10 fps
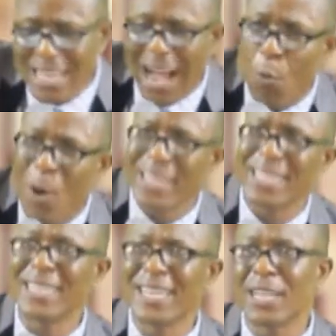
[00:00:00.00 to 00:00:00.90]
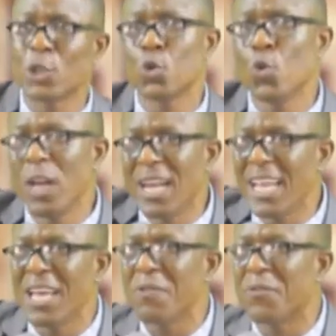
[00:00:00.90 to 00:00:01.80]
their wedding day to
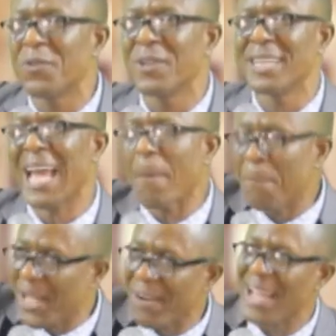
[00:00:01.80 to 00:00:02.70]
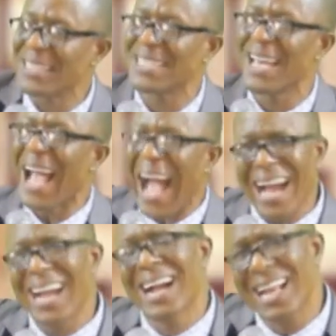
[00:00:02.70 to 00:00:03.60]
leave their parents
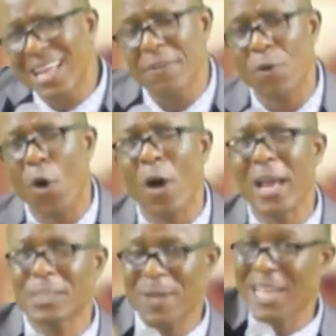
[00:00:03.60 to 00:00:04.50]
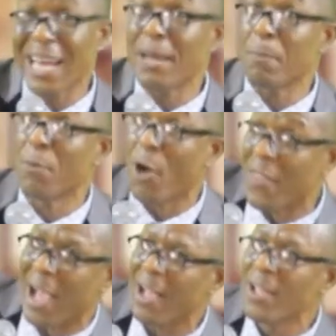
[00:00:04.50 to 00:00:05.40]
and cleave, or especially
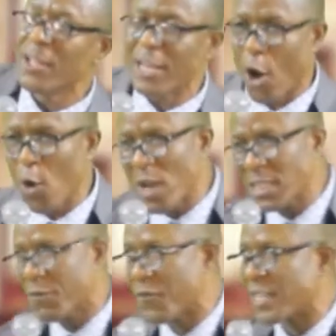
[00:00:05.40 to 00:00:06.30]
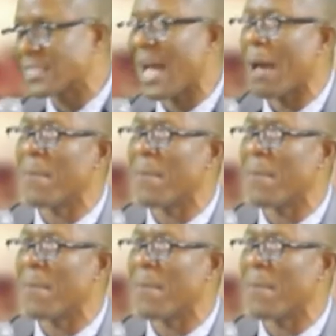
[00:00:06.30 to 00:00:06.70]
brother, they always face that